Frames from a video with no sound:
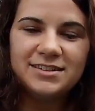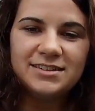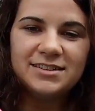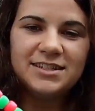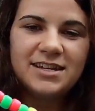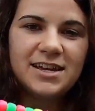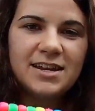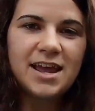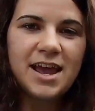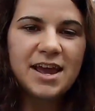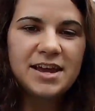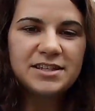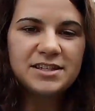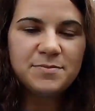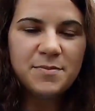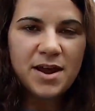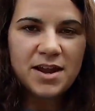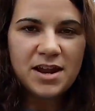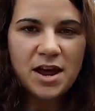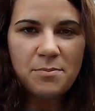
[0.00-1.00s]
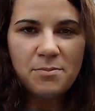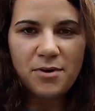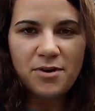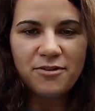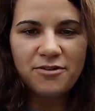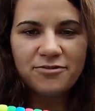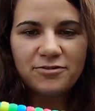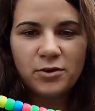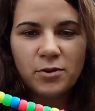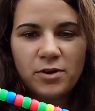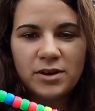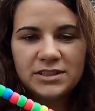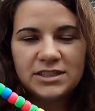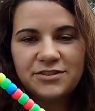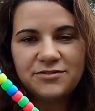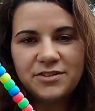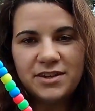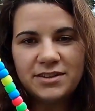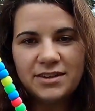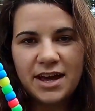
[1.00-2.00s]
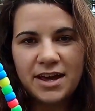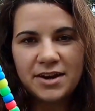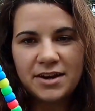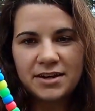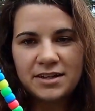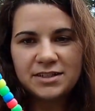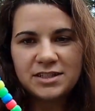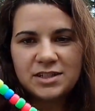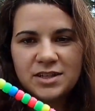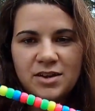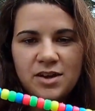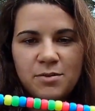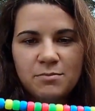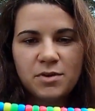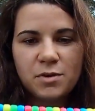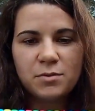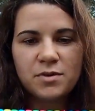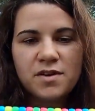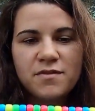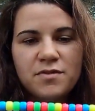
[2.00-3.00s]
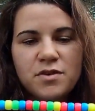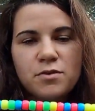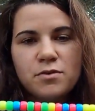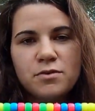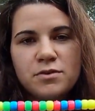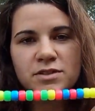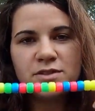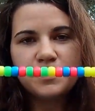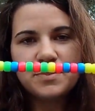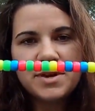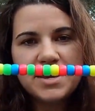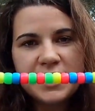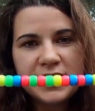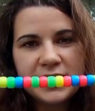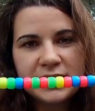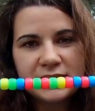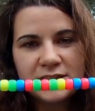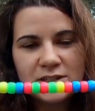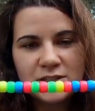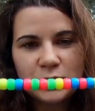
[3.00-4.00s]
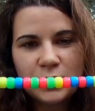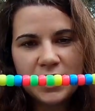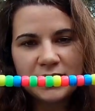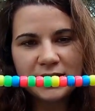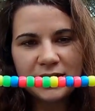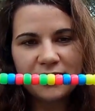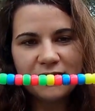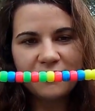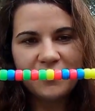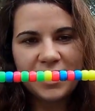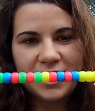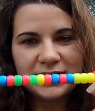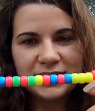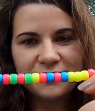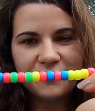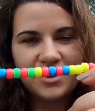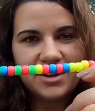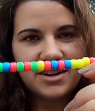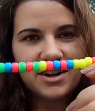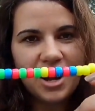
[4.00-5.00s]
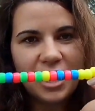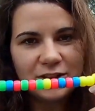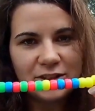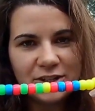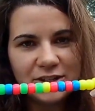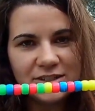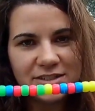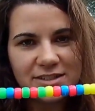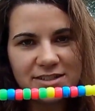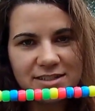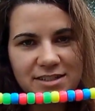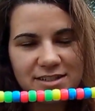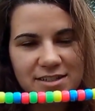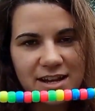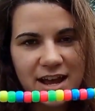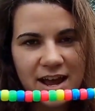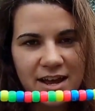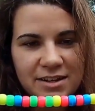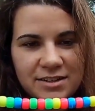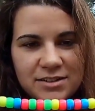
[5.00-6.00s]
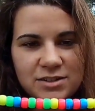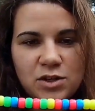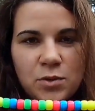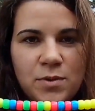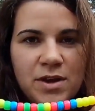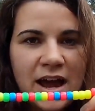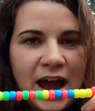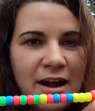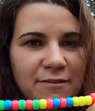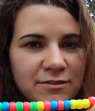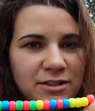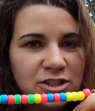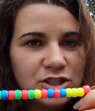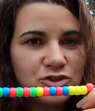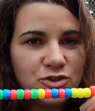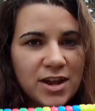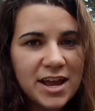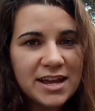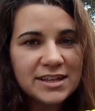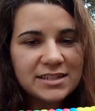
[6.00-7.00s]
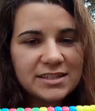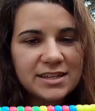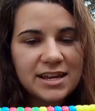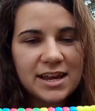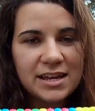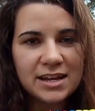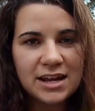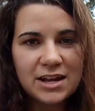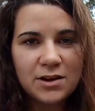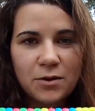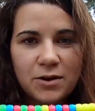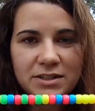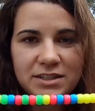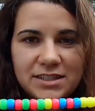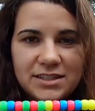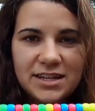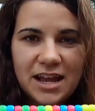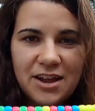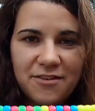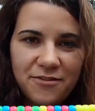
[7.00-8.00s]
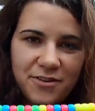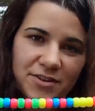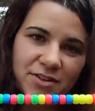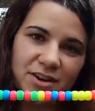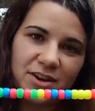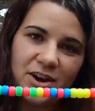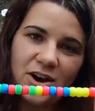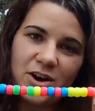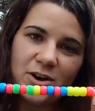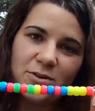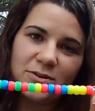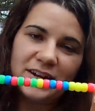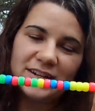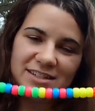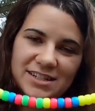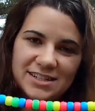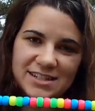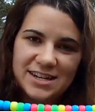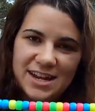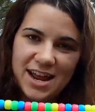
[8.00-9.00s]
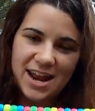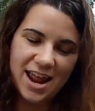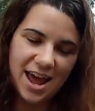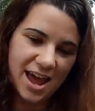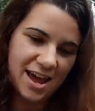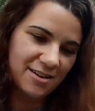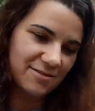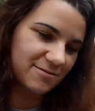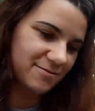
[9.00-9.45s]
DNA is made up of 4 different letters, but we've used beads to identify different colors instead. So we have to translate it or decipher the code into DNA.